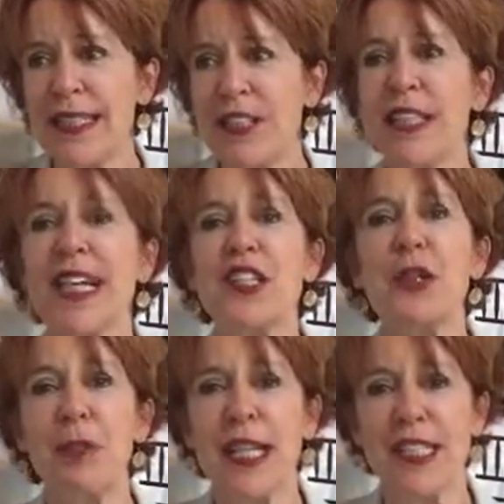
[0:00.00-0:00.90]
to get to
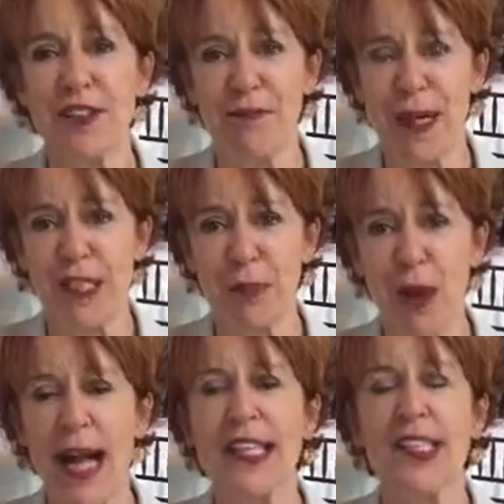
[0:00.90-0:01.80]
the place of best
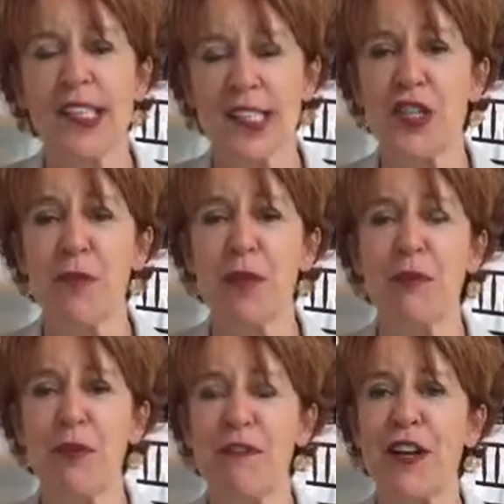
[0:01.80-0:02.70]
practices and to be
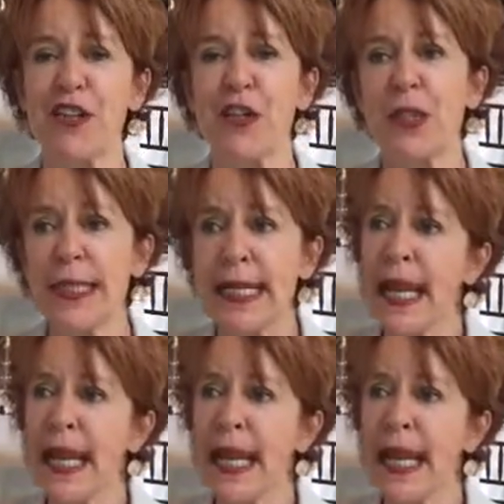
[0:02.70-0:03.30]
professional.